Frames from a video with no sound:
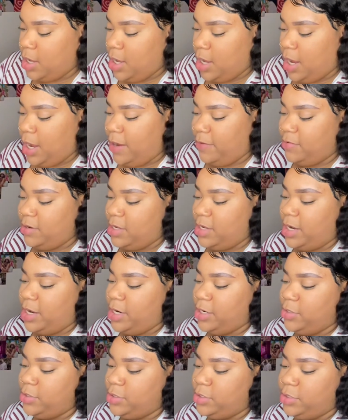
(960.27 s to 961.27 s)
I
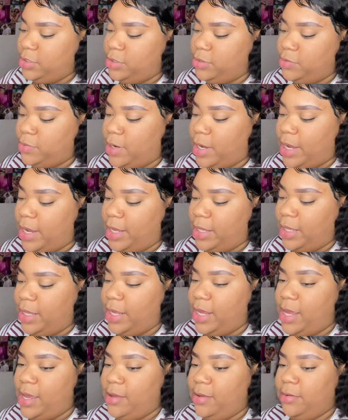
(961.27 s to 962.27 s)
usually do
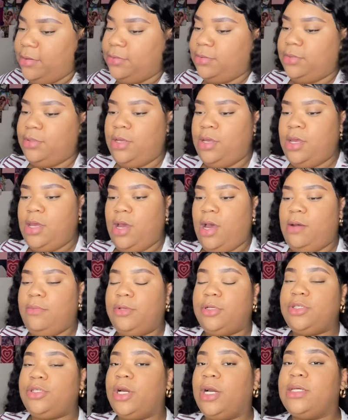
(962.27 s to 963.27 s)
highlight. I'm
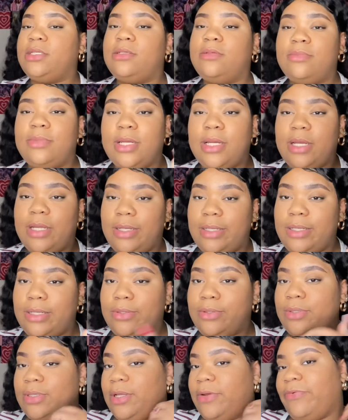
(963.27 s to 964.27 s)
gonna try something a
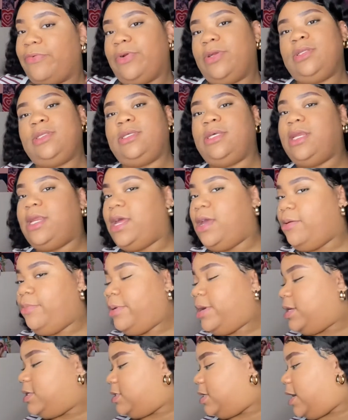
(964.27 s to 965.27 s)
little different today
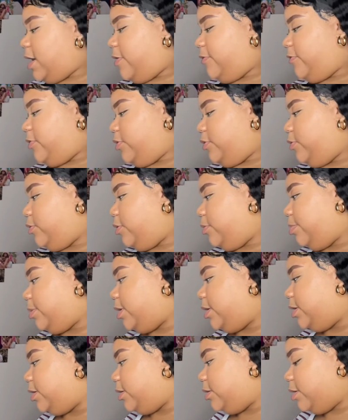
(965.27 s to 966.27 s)
because I have a newer
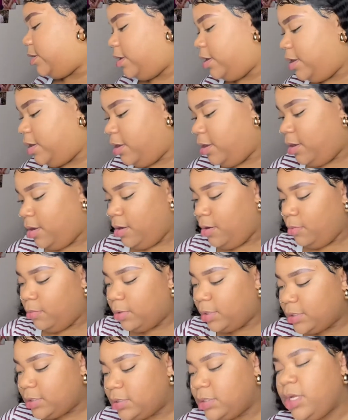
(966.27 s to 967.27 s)
product.
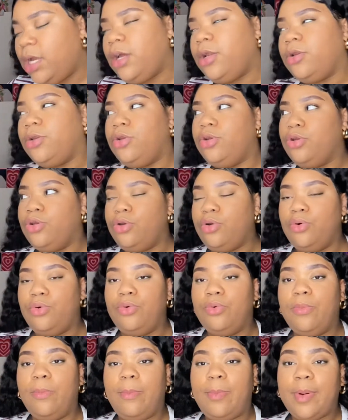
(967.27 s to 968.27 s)
Well, it's not
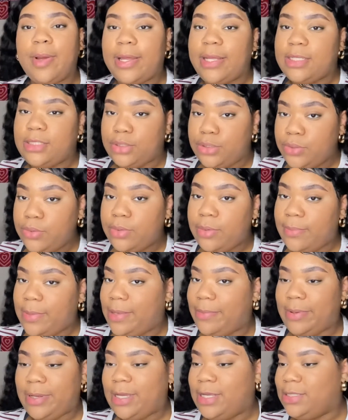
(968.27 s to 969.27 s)
new, but it's new to me
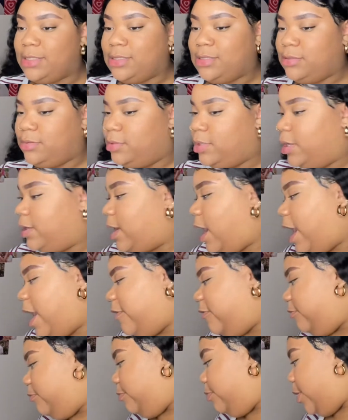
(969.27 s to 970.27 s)
because
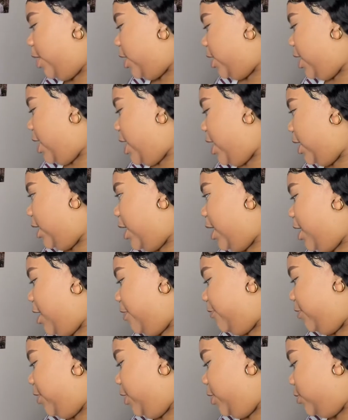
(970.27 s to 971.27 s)
I've bought it and I
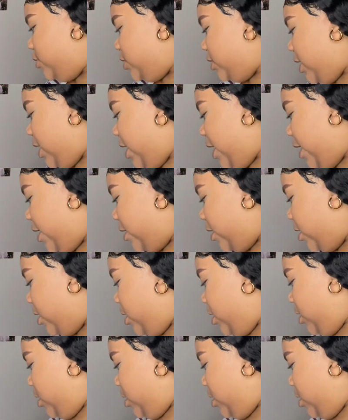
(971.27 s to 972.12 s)
haven't used it yet.